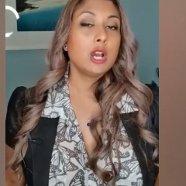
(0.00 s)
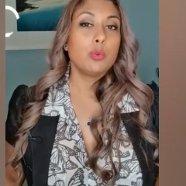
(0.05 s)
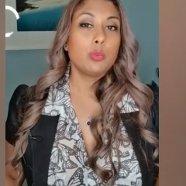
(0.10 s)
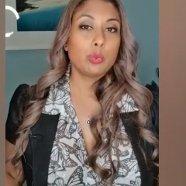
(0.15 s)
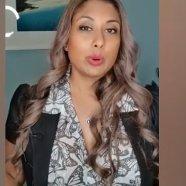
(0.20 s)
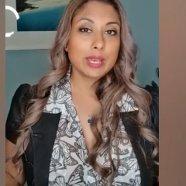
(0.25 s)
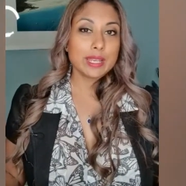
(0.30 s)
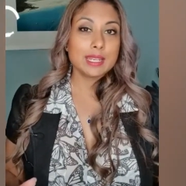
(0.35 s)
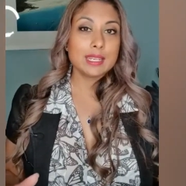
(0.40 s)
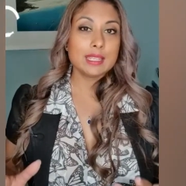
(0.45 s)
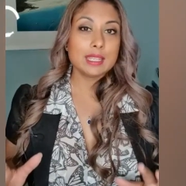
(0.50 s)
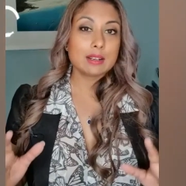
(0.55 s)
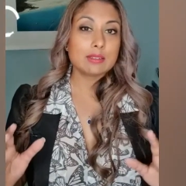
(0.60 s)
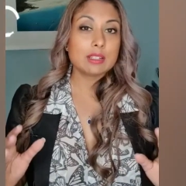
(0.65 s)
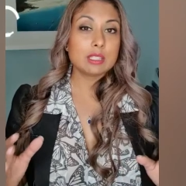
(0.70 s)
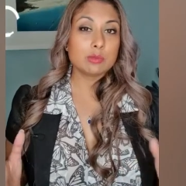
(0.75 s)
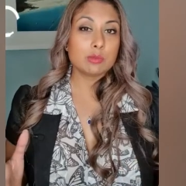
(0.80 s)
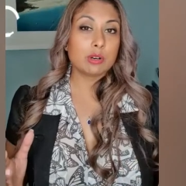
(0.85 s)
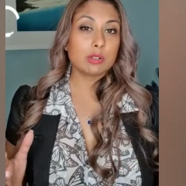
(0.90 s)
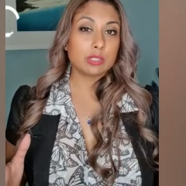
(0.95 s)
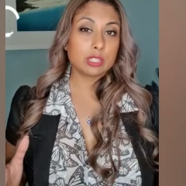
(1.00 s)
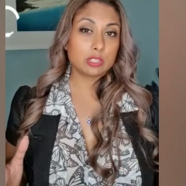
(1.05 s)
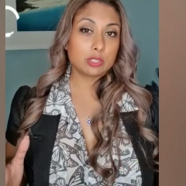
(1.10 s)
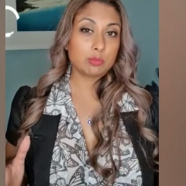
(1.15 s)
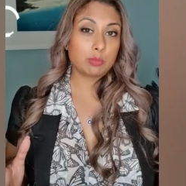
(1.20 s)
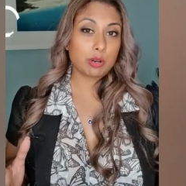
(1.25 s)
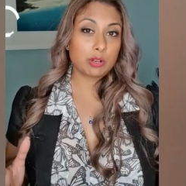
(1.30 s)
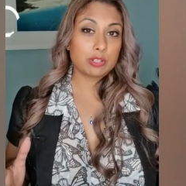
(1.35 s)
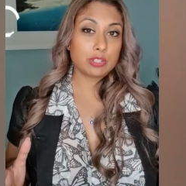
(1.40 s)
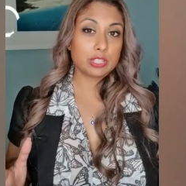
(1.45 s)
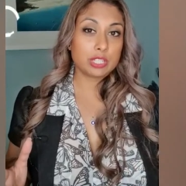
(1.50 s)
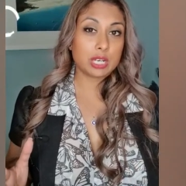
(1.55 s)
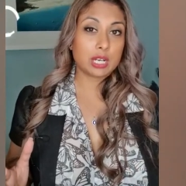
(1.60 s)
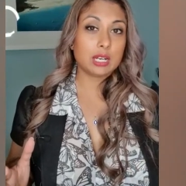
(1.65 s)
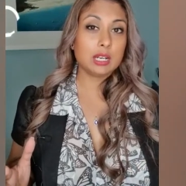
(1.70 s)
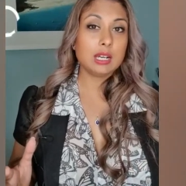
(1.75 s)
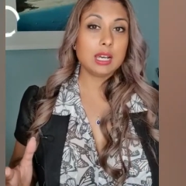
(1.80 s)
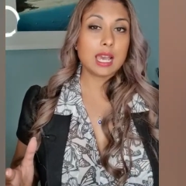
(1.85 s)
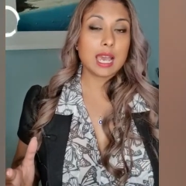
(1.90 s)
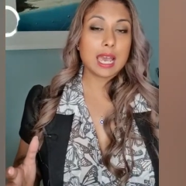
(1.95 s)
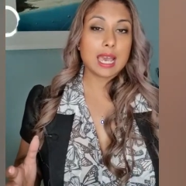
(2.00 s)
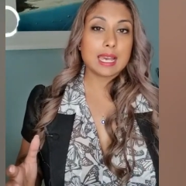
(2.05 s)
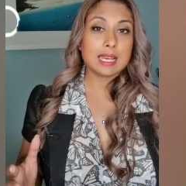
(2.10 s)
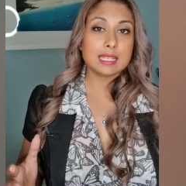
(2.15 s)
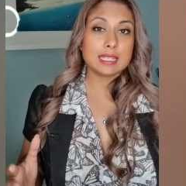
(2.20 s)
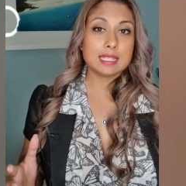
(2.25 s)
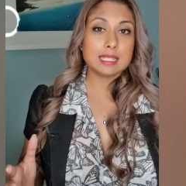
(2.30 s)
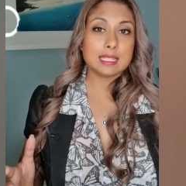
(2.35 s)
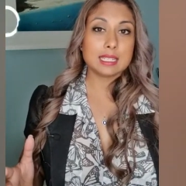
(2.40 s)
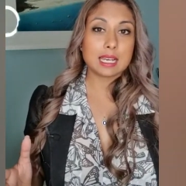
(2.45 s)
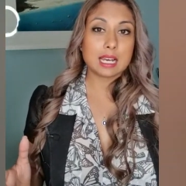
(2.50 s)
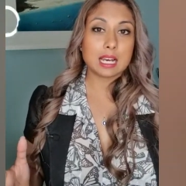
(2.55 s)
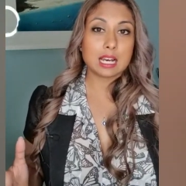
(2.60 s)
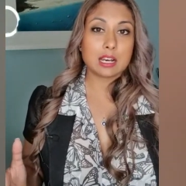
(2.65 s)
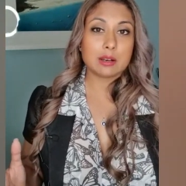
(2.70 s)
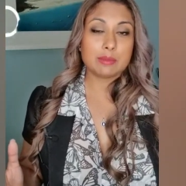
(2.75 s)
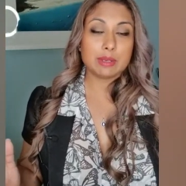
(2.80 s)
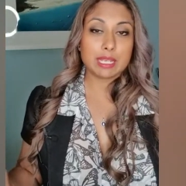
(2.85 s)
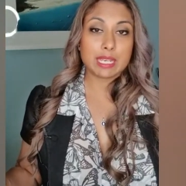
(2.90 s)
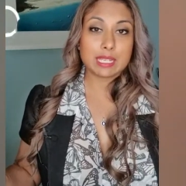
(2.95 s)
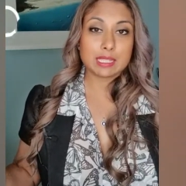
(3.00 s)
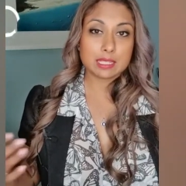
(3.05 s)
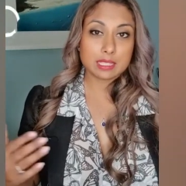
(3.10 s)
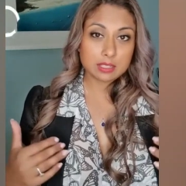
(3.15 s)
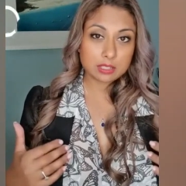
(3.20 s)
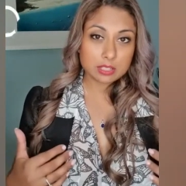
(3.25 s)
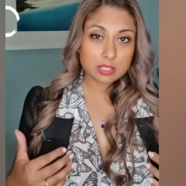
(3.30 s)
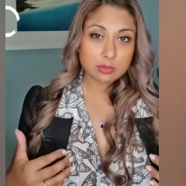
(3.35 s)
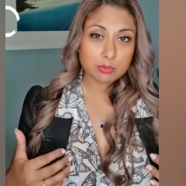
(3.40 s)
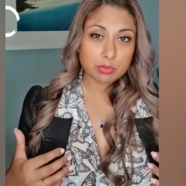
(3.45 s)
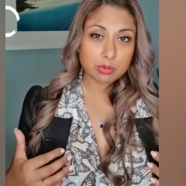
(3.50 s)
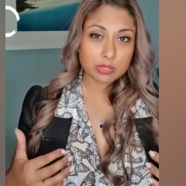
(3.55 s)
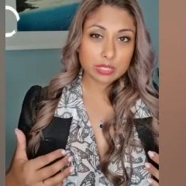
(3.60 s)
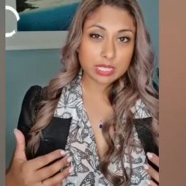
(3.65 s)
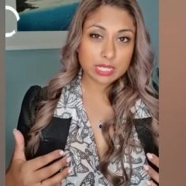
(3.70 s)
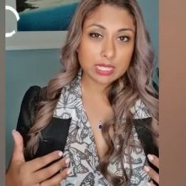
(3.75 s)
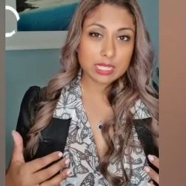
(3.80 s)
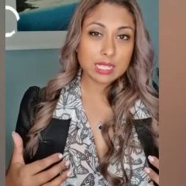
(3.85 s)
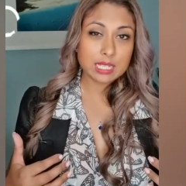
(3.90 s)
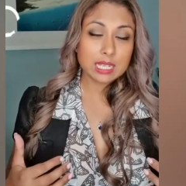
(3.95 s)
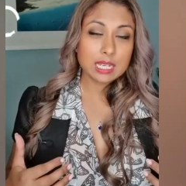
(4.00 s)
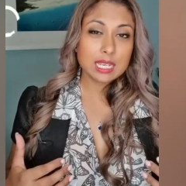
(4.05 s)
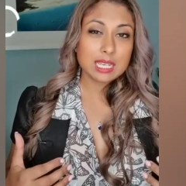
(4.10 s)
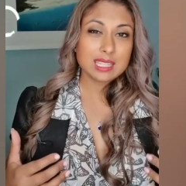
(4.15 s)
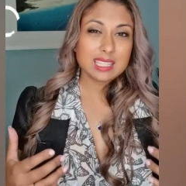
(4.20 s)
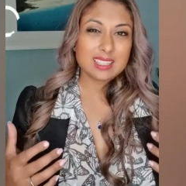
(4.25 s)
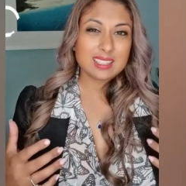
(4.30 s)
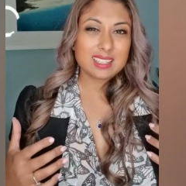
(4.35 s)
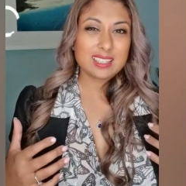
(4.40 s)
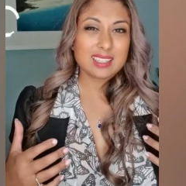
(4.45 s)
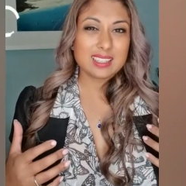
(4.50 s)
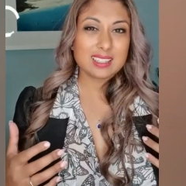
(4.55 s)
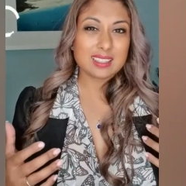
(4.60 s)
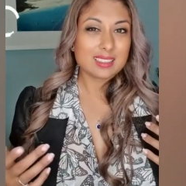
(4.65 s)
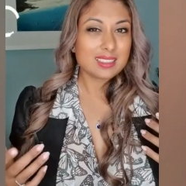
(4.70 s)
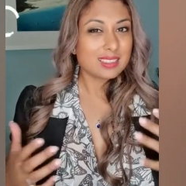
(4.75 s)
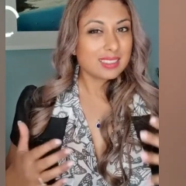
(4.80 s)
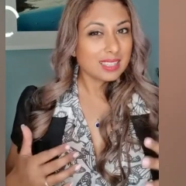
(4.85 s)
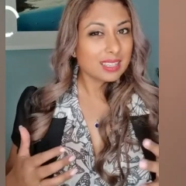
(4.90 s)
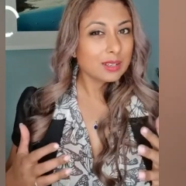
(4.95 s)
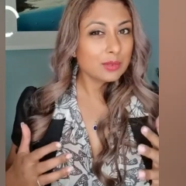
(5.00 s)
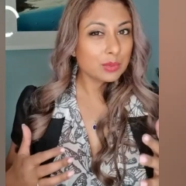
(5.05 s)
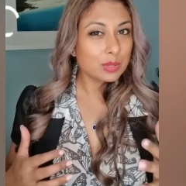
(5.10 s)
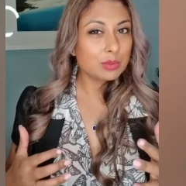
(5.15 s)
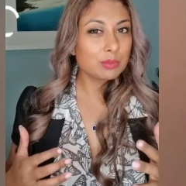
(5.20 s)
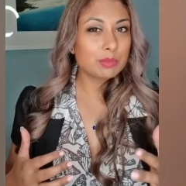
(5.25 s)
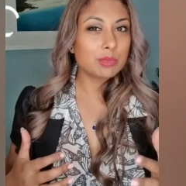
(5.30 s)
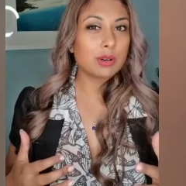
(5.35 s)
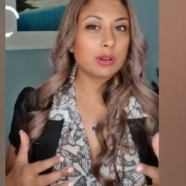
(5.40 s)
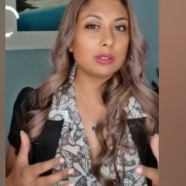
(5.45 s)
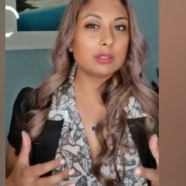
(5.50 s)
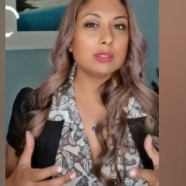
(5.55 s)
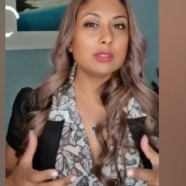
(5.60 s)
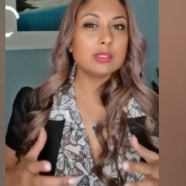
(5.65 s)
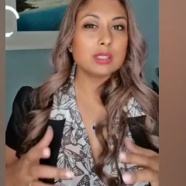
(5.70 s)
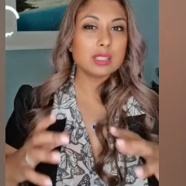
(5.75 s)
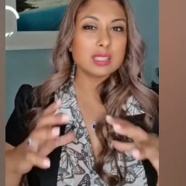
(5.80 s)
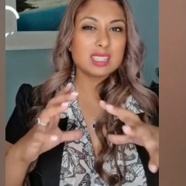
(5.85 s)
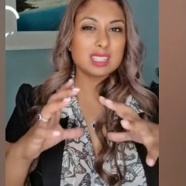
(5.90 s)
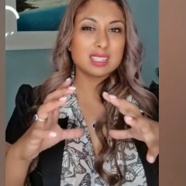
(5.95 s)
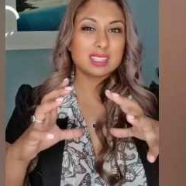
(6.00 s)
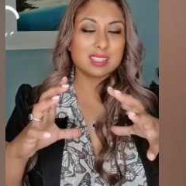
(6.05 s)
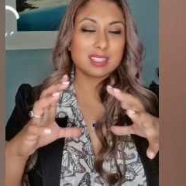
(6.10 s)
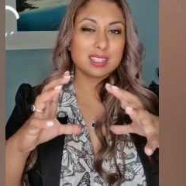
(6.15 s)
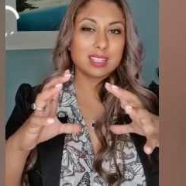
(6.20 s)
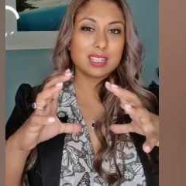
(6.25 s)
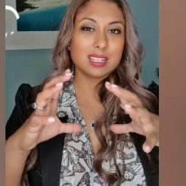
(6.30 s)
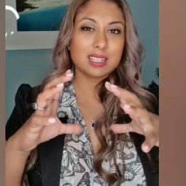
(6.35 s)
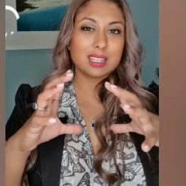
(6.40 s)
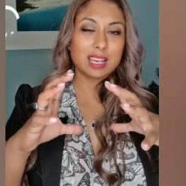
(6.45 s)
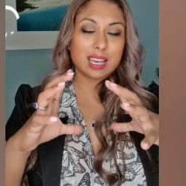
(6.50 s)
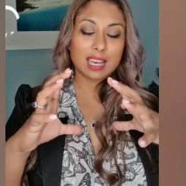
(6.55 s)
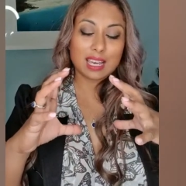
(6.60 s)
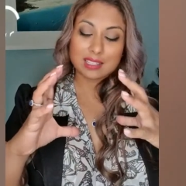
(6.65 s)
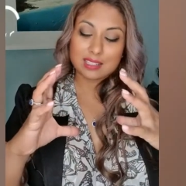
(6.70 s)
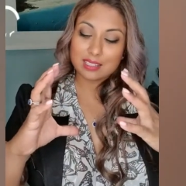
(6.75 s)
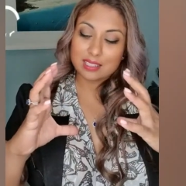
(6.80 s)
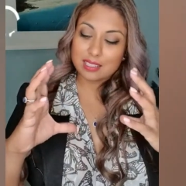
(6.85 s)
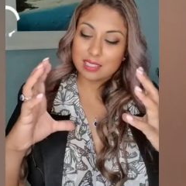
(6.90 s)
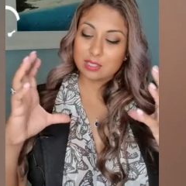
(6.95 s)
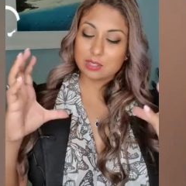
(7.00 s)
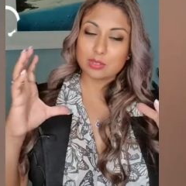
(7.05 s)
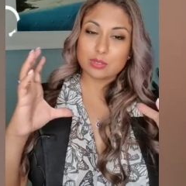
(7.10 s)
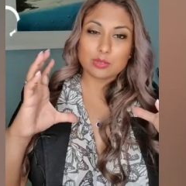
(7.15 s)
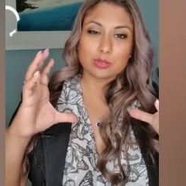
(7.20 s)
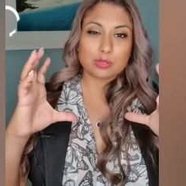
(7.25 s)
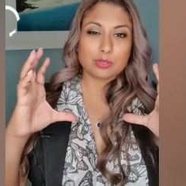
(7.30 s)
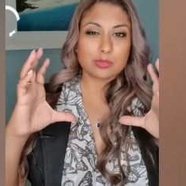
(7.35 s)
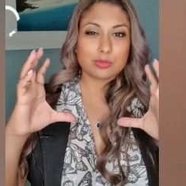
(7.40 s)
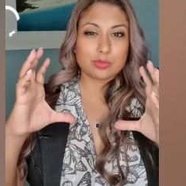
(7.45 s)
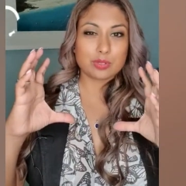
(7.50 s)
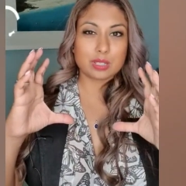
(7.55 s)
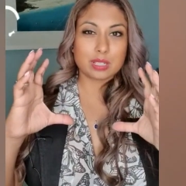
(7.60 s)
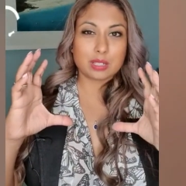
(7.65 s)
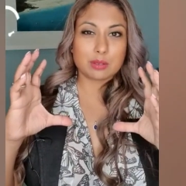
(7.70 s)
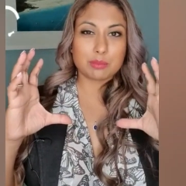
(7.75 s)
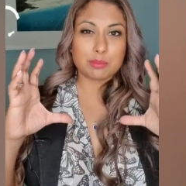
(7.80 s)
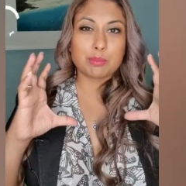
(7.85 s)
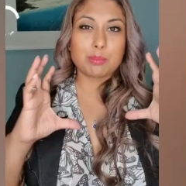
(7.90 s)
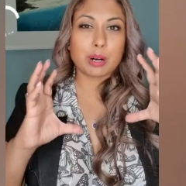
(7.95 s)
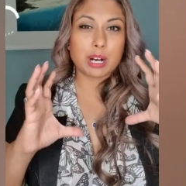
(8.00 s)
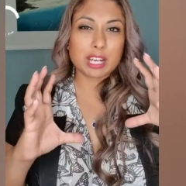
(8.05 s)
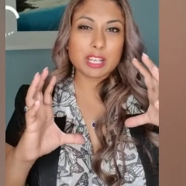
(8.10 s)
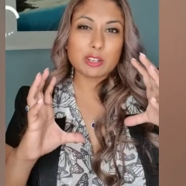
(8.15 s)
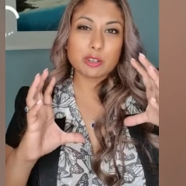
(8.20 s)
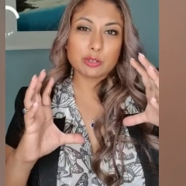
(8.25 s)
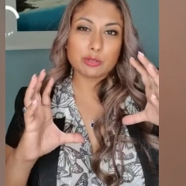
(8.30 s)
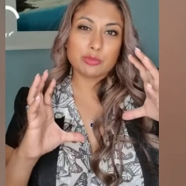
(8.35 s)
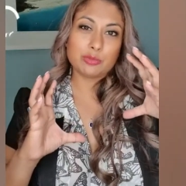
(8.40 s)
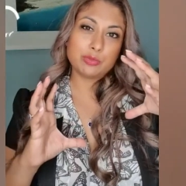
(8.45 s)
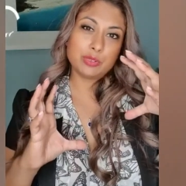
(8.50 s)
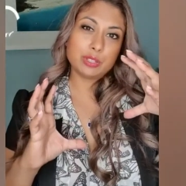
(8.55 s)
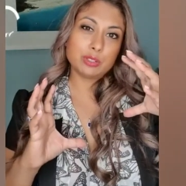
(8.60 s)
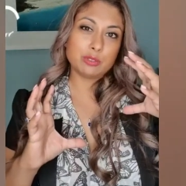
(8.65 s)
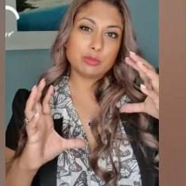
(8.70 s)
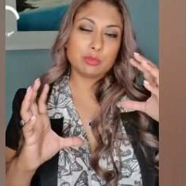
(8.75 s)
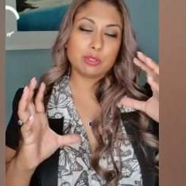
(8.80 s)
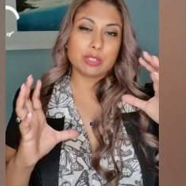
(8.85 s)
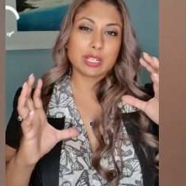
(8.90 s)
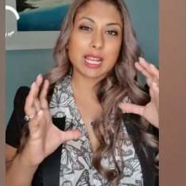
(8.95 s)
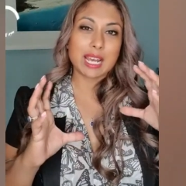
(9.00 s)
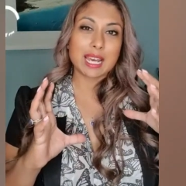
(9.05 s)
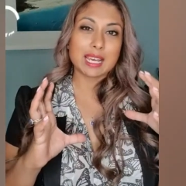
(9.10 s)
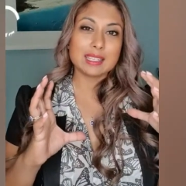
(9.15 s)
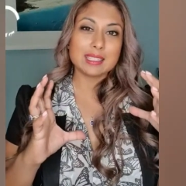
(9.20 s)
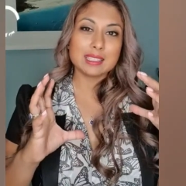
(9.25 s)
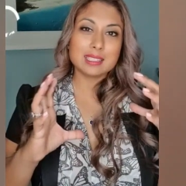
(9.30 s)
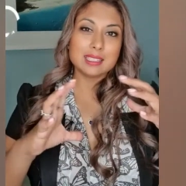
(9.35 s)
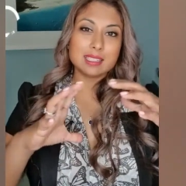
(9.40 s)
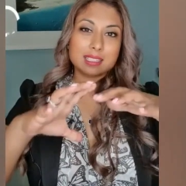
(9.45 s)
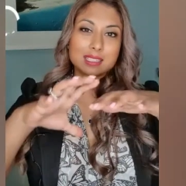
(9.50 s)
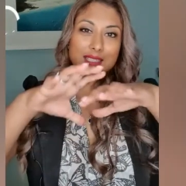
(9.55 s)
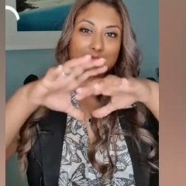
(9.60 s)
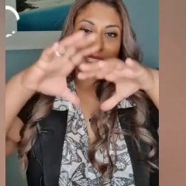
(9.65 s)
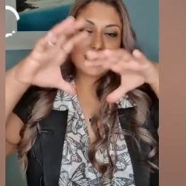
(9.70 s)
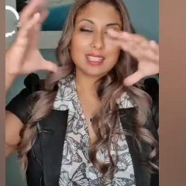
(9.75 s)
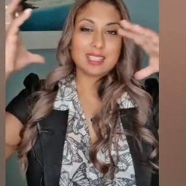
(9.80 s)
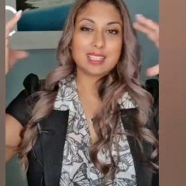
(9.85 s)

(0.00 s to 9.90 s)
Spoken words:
When there is mold exposure and it gets into the body, the thing with mold is that it has this sort of biofilm, or it has this